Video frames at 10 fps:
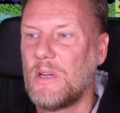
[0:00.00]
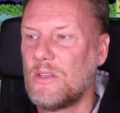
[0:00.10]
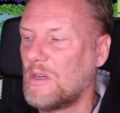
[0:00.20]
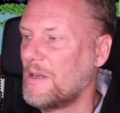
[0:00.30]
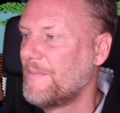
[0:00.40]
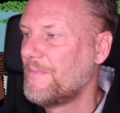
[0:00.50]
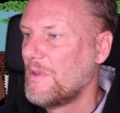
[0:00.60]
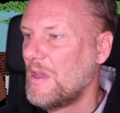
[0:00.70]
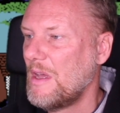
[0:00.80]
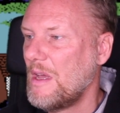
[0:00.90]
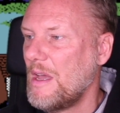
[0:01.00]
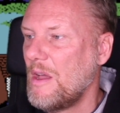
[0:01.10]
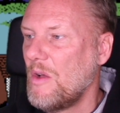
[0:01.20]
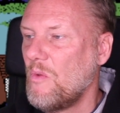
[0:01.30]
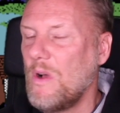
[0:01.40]
actually.
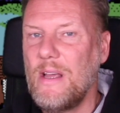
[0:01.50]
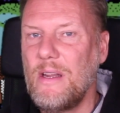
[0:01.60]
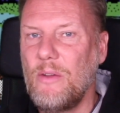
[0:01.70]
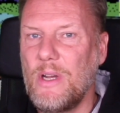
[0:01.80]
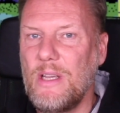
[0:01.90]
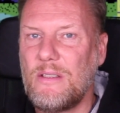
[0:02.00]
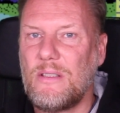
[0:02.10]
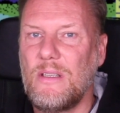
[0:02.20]
Well, anyways,